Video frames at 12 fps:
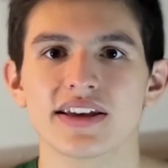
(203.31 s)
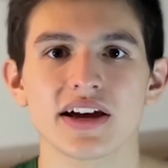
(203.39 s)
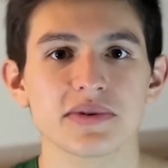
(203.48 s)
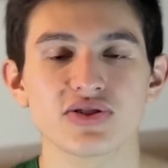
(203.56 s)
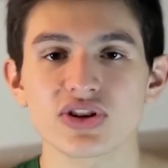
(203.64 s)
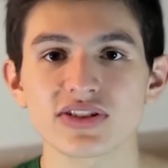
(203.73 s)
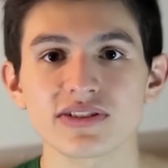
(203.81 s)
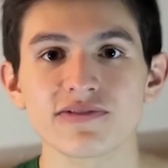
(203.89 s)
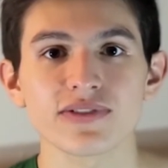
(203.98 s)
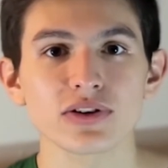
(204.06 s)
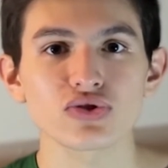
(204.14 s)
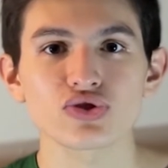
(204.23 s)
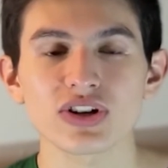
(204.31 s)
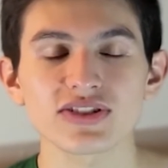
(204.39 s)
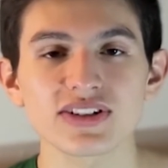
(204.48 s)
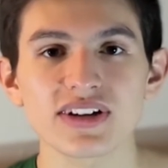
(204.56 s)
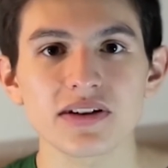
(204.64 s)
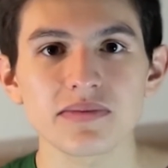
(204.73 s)
I mean, Justin Fields
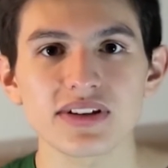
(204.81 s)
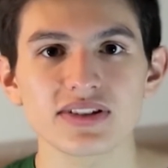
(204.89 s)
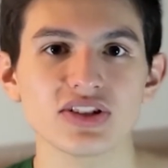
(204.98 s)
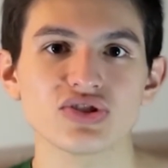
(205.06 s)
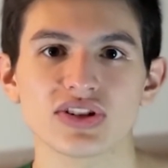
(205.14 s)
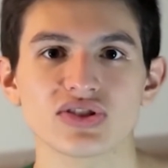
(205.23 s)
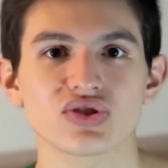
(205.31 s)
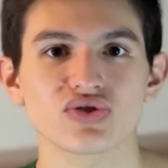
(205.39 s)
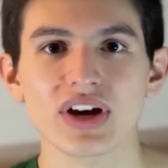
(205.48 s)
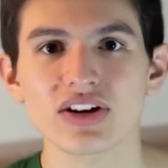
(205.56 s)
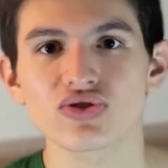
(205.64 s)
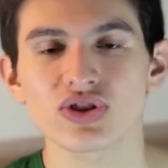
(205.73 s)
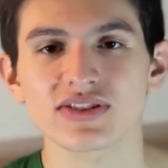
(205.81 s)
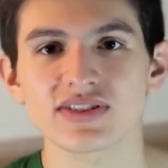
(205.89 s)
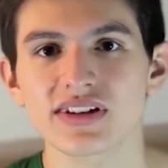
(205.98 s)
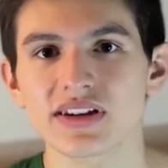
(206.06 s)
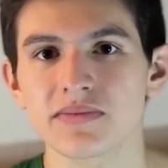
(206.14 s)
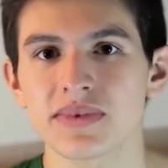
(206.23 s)
trusted him. CJ Stroud
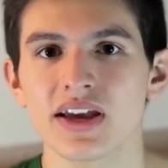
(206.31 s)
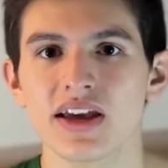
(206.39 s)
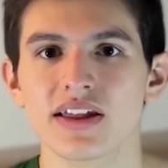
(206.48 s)
trusted him.